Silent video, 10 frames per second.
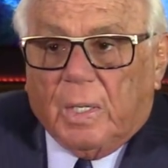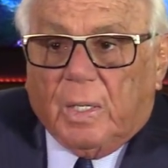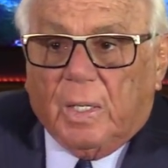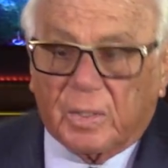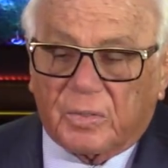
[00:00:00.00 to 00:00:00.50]

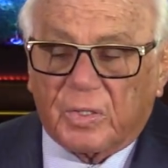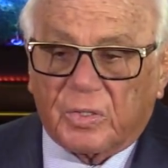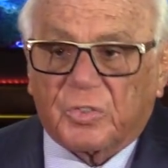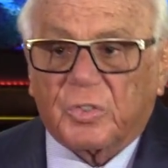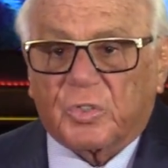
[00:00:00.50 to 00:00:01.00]
it's
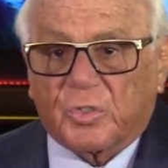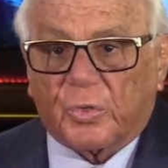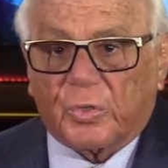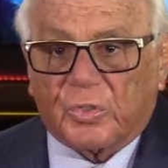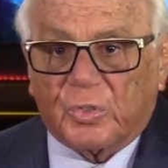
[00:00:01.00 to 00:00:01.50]

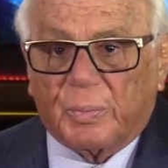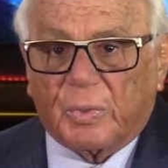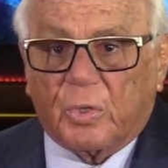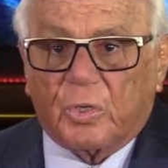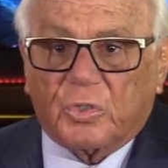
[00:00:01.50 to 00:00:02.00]
discouraging
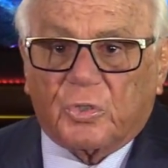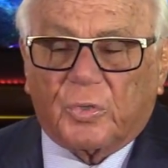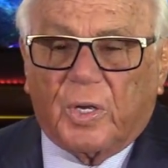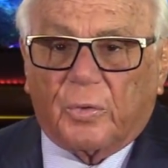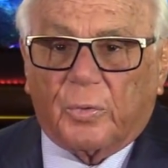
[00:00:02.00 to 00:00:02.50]
because you
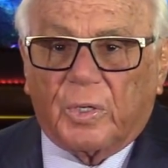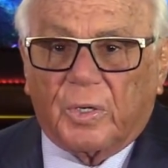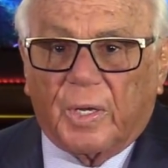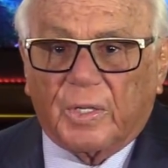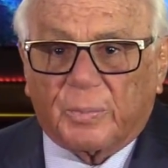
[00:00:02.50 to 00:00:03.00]
try to run a
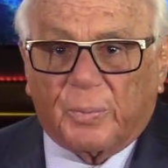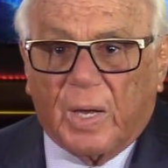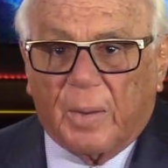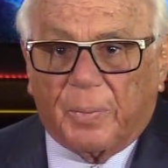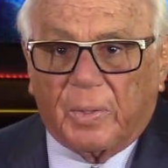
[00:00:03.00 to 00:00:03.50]
nice
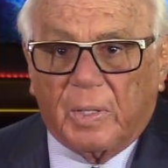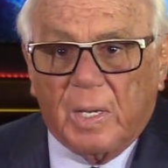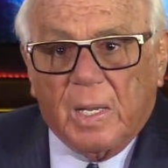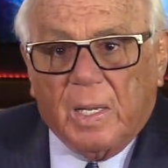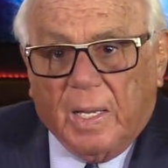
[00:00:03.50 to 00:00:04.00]
property
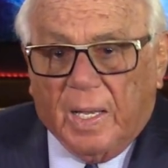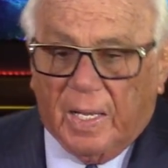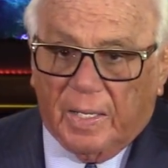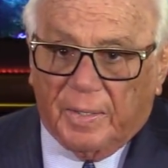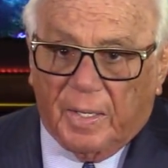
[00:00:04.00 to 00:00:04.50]

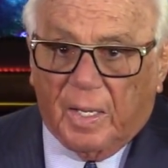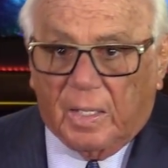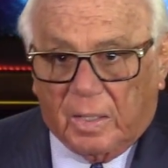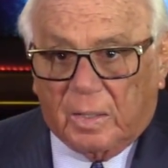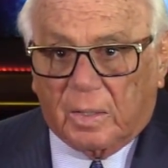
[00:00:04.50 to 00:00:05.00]
and
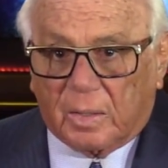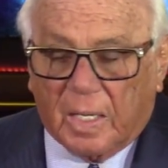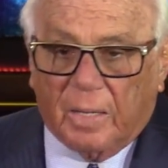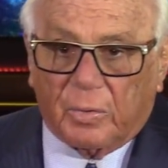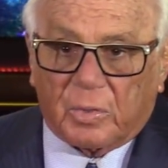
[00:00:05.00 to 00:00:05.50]
a
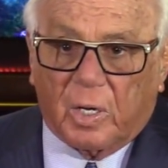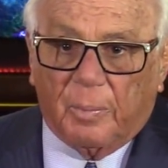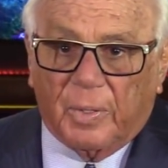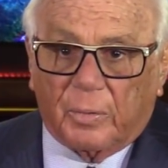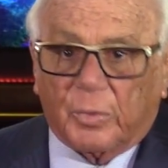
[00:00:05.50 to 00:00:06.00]
guy will come
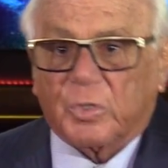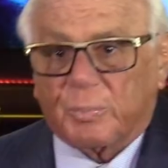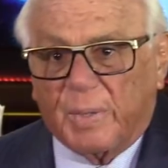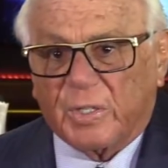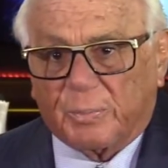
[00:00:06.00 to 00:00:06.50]
in with his
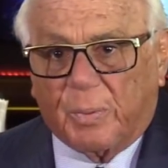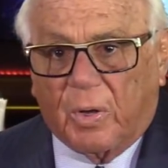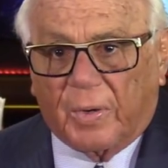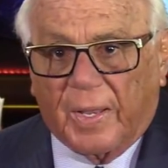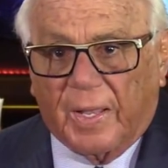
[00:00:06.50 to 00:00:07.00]

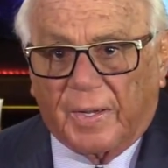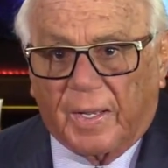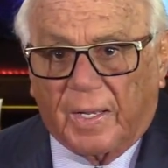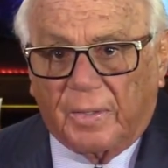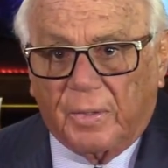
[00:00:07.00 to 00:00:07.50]
baseball hat
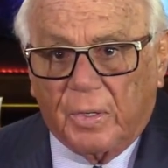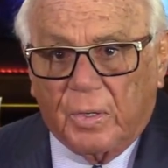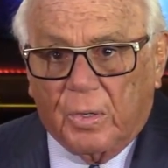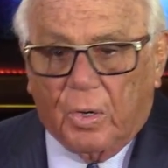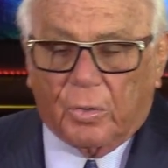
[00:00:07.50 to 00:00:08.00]
on
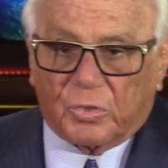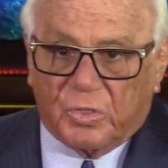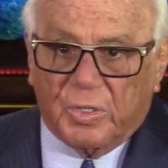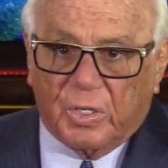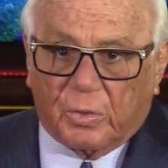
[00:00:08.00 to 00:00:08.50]
or
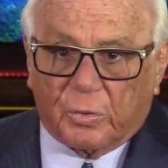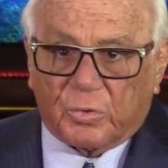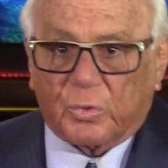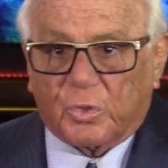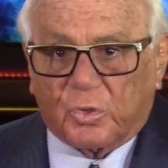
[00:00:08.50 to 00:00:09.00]

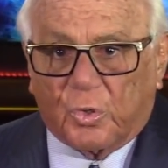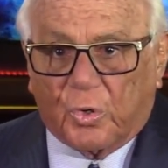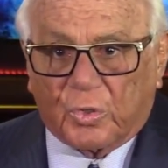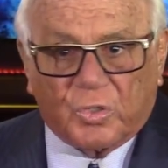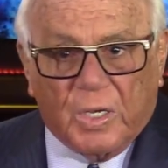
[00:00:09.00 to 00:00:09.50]
sneakers or
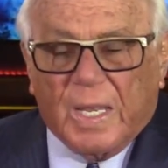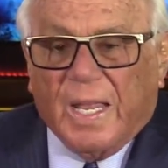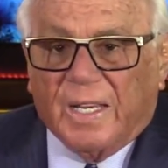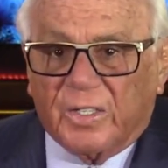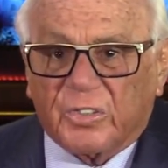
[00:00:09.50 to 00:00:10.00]
shorts.
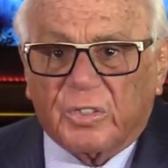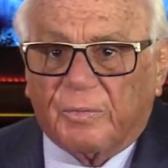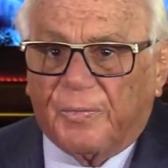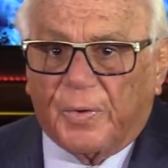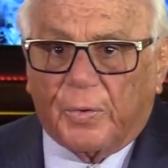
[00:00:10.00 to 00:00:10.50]
It isn't
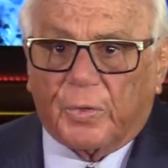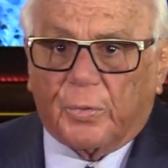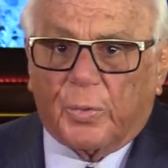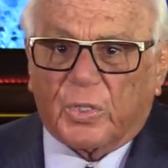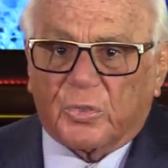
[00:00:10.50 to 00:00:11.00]
fair to the
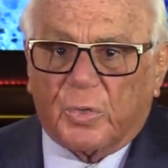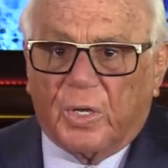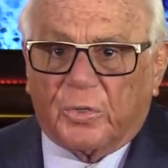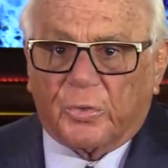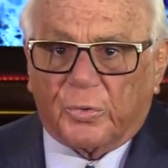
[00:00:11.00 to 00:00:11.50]

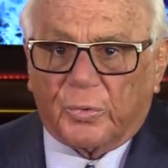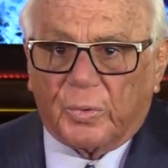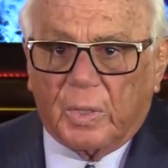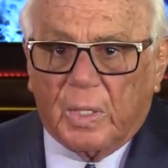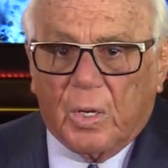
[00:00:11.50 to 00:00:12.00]
restaurateur
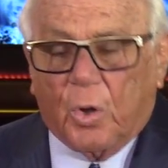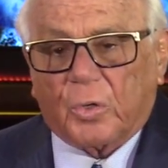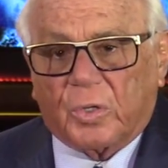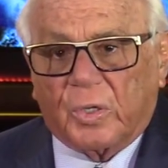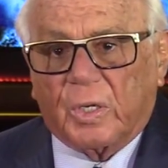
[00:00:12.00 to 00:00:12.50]
or
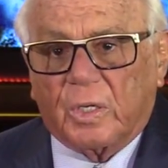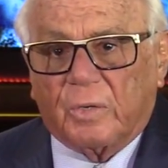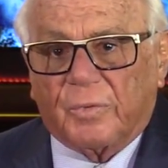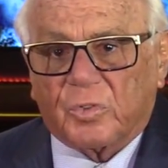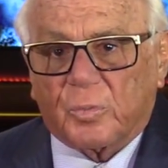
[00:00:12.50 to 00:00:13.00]
to the
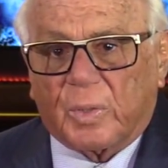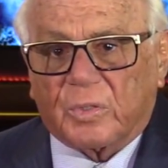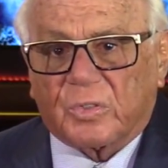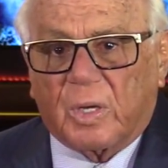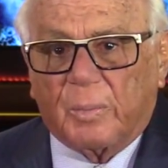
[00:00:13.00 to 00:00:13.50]
individual
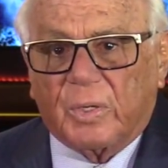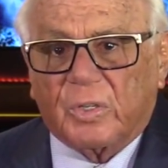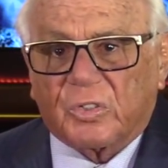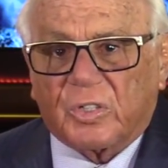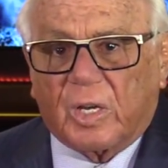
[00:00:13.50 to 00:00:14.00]
that's coming in
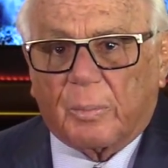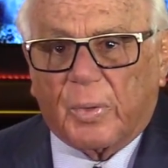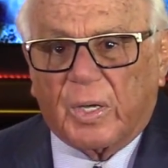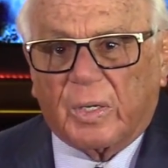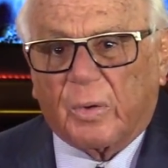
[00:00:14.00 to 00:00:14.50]
to
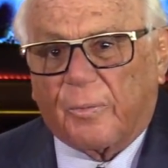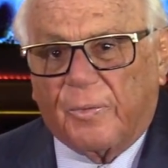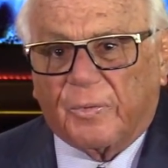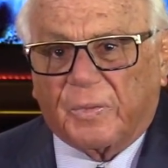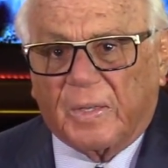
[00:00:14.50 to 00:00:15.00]
celebrate their
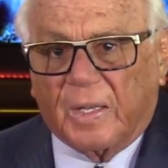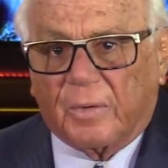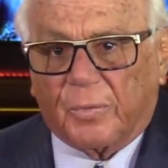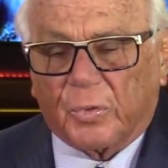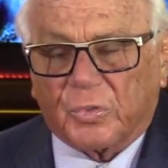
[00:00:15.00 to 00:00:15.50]
50th
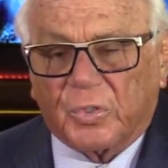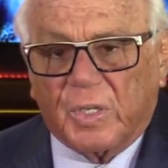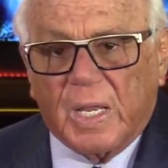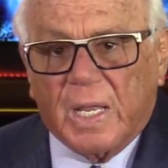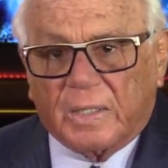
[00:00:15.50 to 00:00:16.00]
anniversary
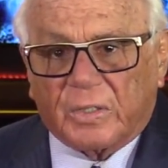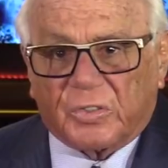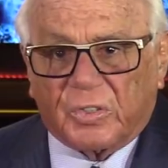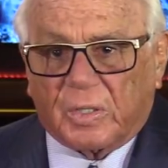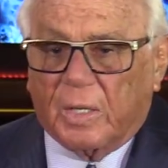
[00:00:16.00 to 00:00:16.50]
to
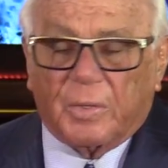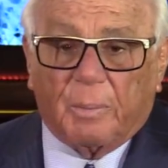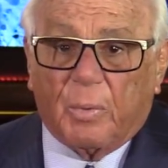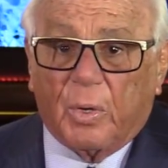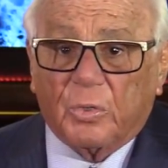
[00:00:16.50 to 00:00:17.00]
sit down.
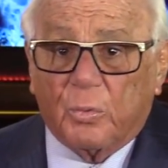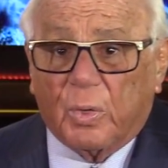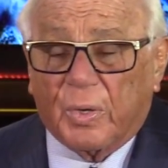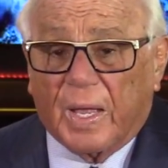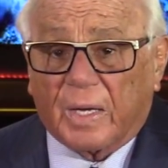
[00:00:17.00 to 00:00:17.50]
Number one, you
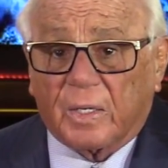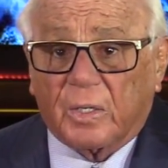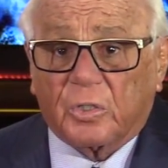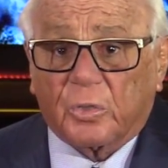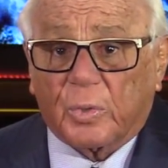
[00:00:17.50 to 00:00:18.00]
will not get
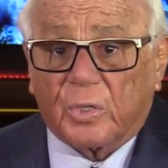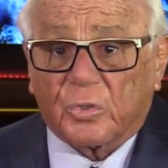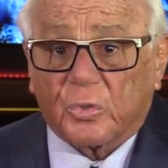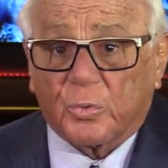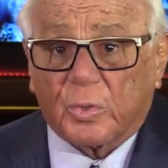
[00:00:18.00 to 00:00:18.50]
into
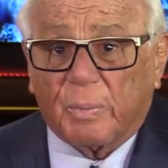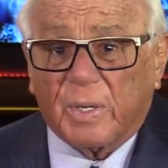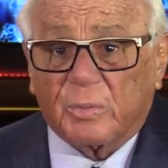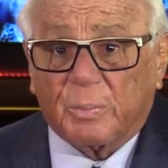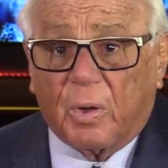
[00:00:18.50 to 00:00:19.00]
Russell's with a
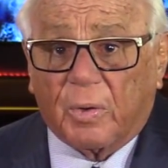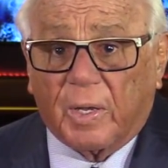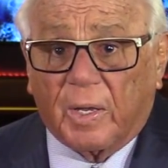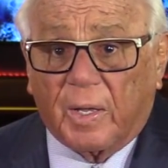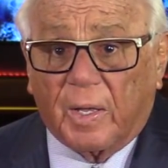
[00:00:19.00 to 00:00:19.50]
baseball
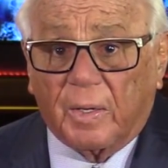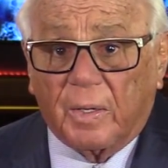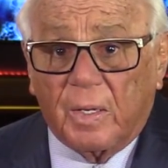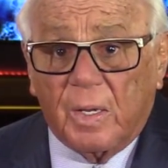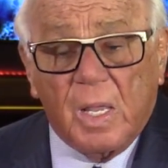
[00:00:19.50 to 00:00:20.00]
hat on.
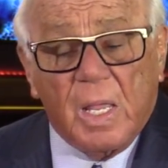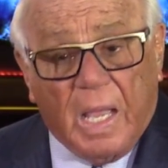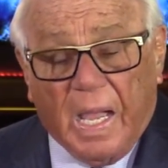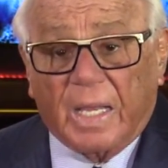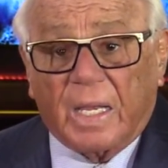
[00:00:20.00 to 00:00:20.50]

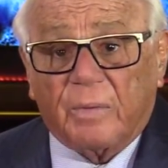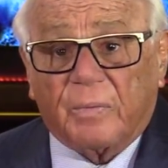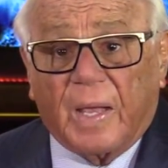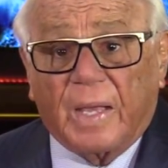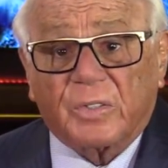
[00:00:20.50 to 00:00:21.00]
I
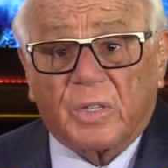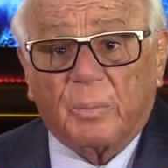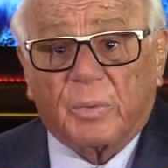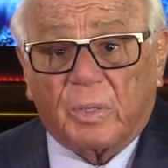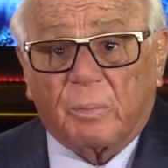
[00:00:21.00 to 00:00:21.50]
have guys come
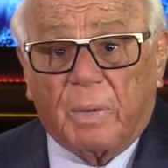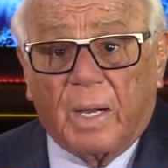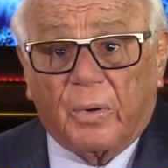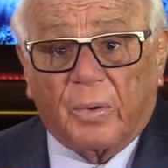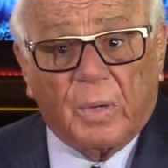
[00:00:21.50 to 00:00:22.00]
to the
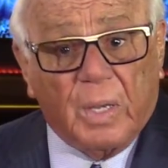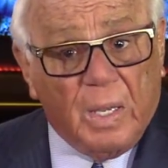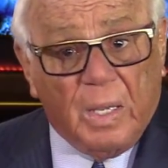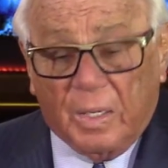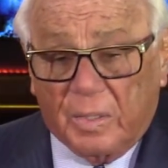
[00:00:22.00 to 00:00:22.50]
bar,
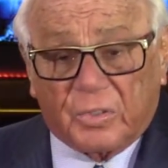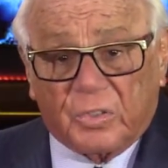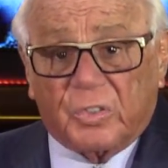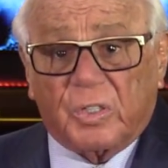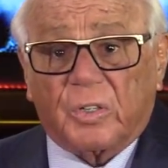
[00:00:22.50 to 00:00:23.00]
and this
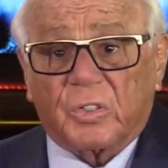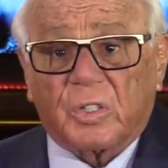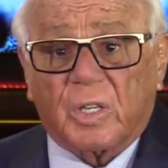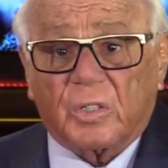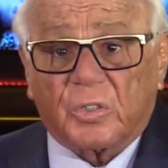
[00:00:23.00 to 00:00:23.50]
is the honest to
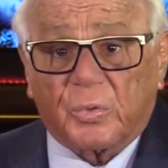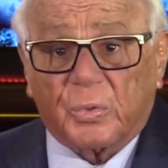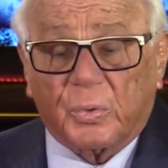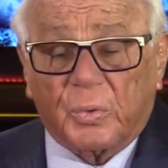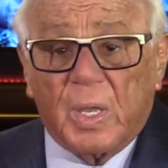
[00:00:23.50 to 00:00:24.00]
God's
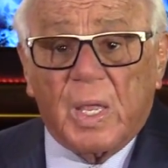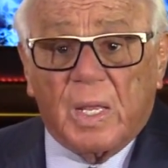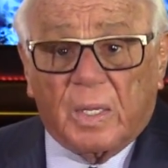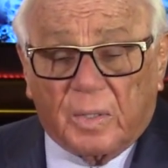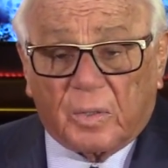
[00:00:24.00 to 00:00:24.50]
truth.
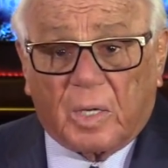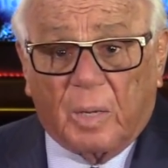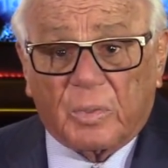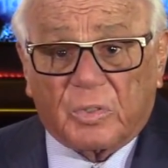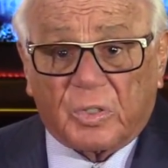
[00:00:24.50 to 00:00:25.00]
They'll
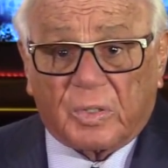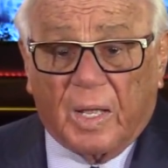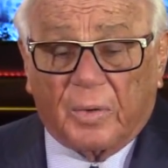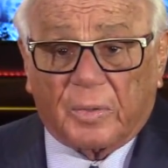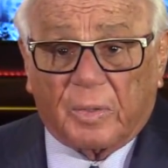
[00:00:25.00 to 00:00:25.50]
come and sit
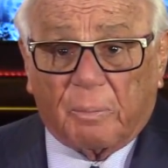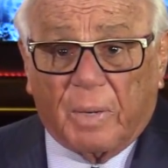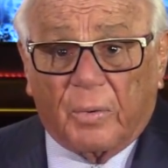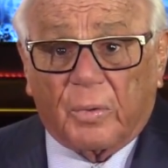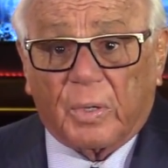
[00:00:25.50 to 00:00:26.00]
down at the
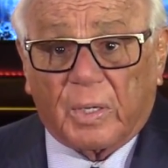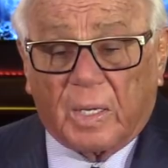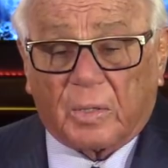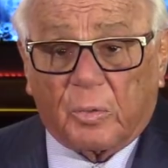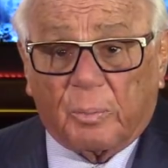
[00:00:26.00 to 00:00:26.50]
bar and they
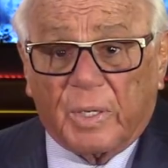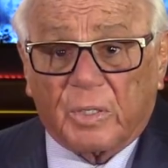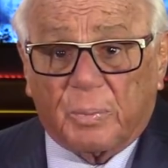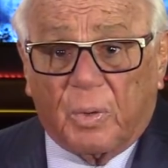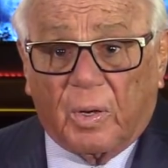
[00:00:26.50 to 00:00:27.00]
got their
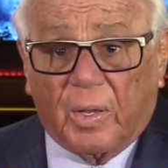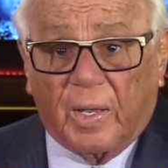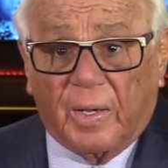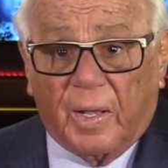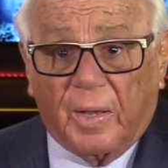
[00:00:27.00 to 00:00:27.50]
baseball
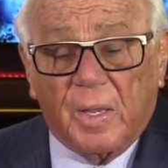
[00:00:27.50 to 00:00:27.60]
hat on.